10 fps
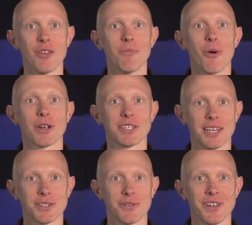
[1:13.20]
The more
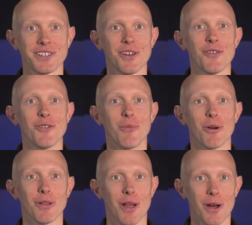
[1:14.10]
accessories, the
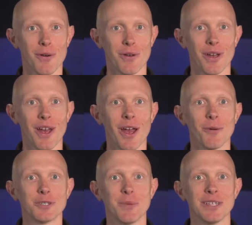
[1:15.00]
more load,
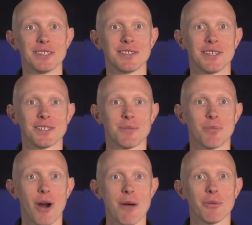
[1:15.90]
which means the system
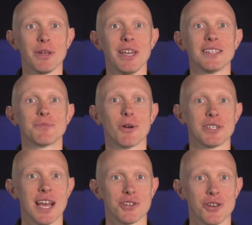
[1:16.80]
probably needs more
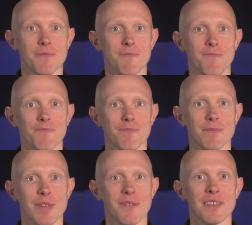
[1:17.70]
tension.
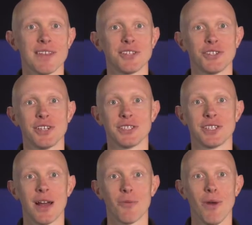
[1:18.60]
If the tension is
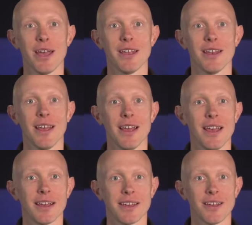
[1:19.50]
not right,
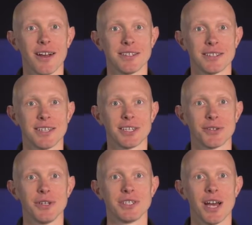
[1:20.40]
it can cause
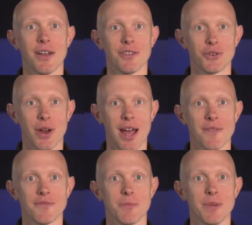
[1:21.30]
accessories on the
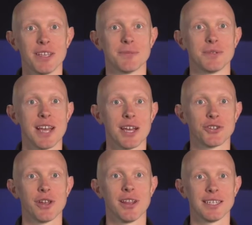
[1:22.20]
drive to be
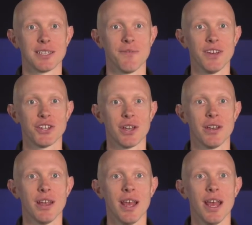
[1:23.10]
substantially less efficient
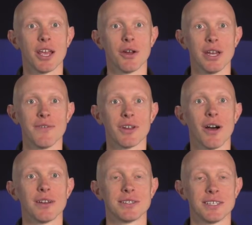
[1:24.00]
and could even
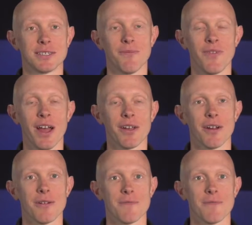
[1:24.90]
cause system failure.